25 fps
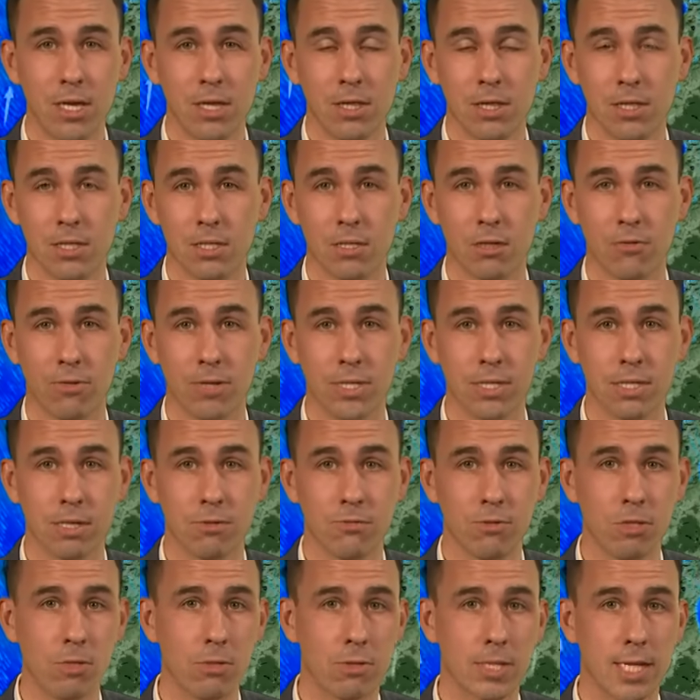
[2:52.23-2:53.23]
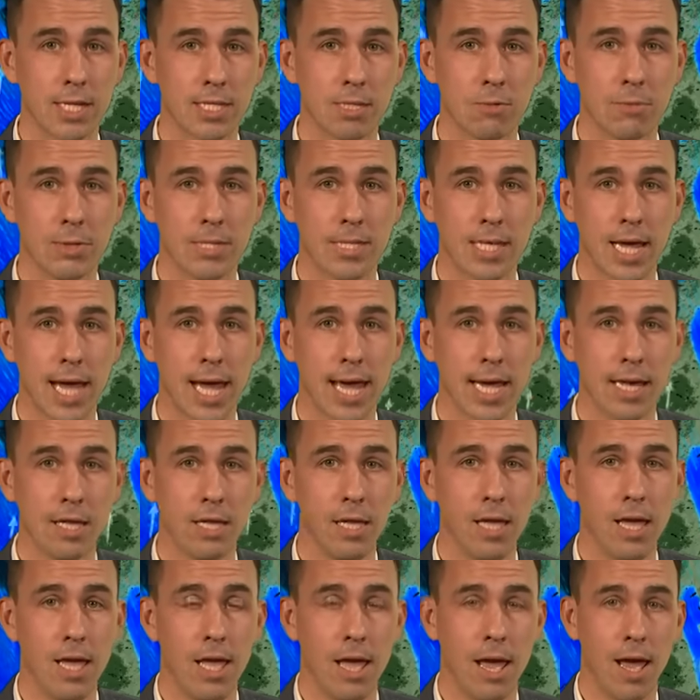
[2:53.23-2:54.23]
There's the risk of 2 centimetre hail
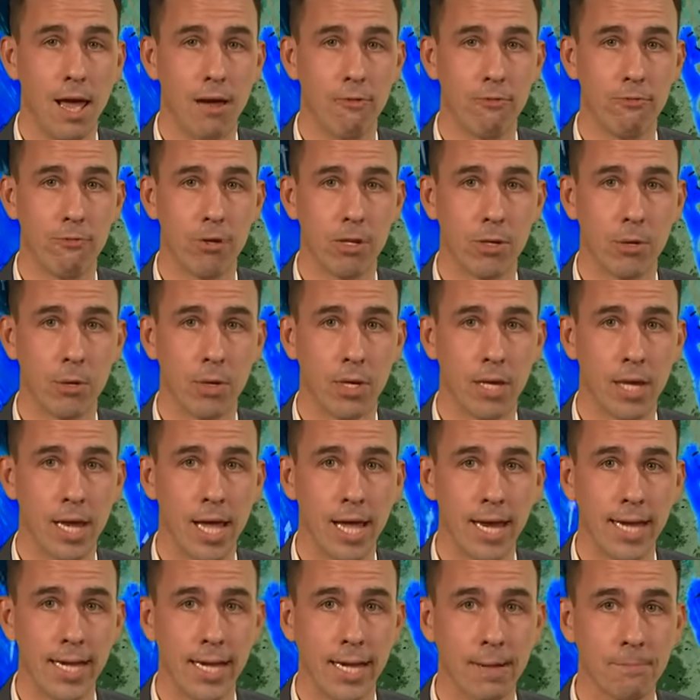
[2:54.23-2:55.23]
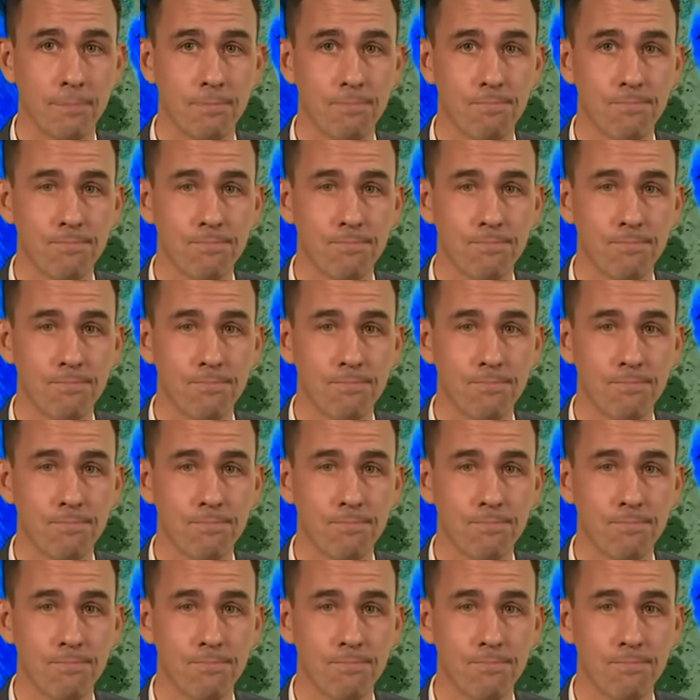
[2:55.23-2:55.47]
and frequent lightning.